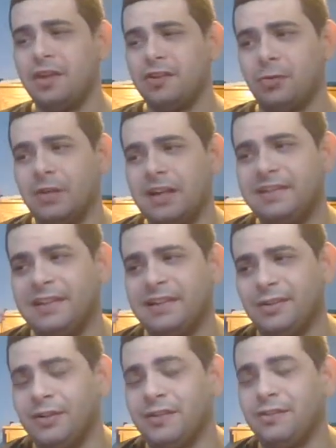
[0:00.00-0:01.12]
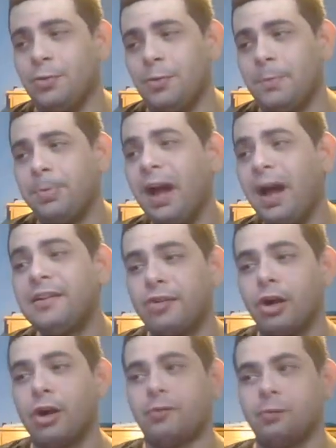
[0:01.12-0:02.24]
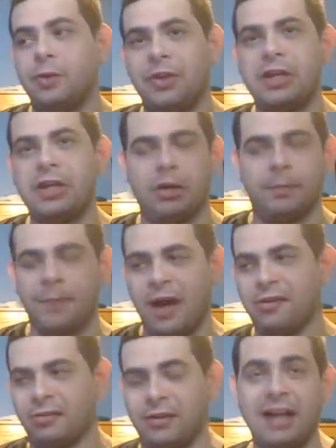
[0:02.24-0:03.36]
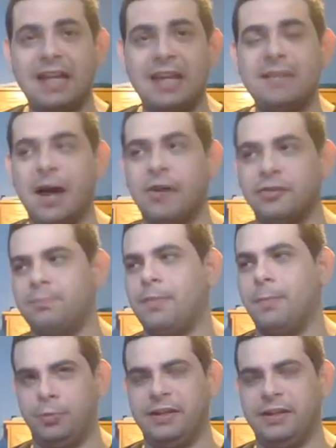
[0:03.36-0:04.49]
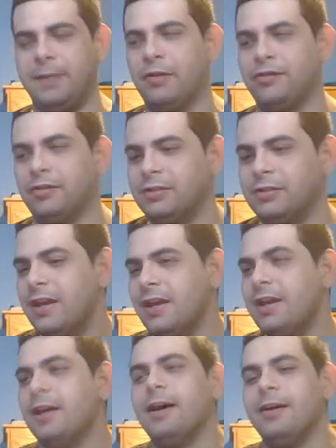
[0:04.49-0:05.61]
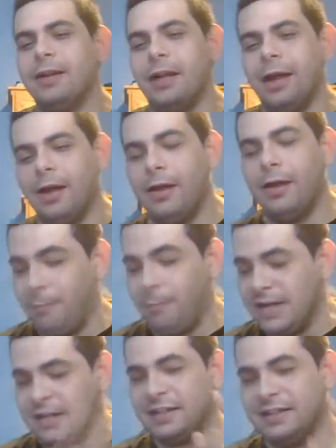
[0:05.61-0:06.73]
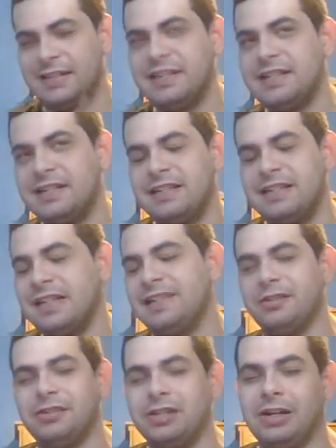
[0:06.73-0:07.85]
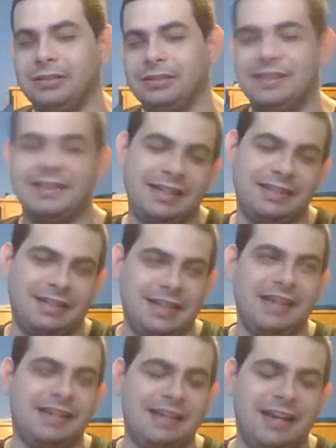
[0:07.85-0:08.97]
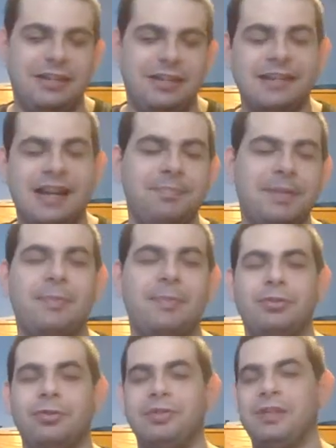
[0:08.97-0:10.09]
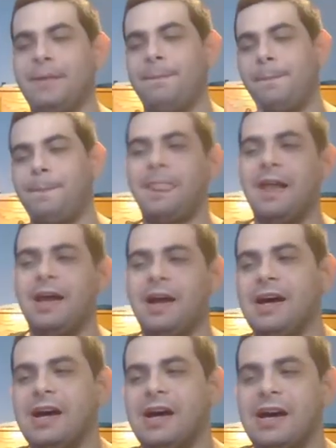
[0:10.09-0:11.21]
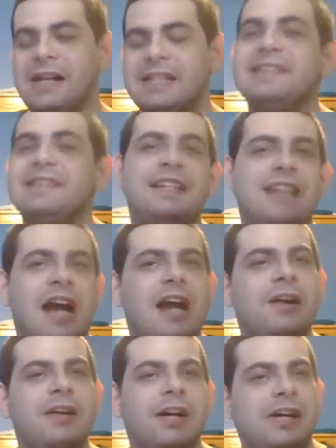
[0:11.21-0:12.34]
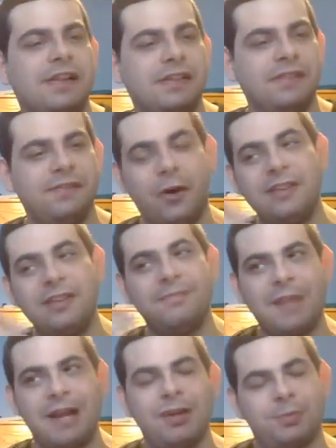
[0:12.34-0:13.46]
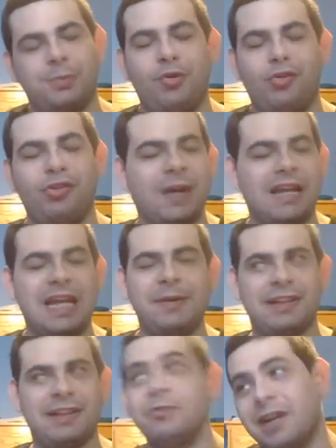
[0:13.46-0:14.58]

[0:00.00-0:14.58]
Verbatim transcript: So let's get started. So the plot starts with a younger Bowser. Not King Bowser, but Prince Bowser. Because he he's still young. He's like he hasn't and he's not become an adult yet. Uh, and he's getting tired of all these marriage proposals by Kamek saying, You